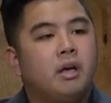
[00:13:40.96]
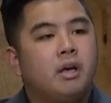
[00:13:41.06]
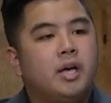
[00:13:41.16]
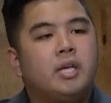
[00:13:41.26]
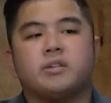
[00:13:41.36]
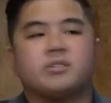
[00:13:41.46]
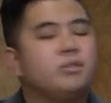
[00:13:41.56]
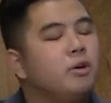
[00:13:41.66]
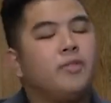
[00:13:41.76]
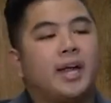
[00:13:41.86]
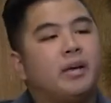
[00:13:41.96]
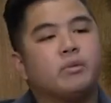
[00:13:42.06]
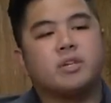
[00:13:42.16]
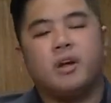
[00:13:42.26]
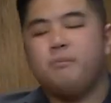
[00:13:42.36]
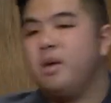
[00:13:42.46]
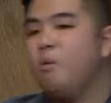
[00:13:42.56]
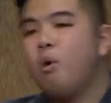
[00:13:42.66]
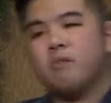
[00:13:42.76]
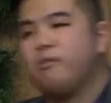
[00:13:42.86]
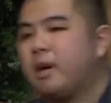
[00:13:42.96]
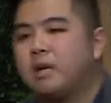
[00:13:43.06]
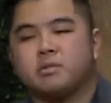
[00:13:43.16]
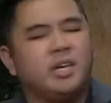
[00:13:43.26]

He just knew that he was going to be a wonderful counselor.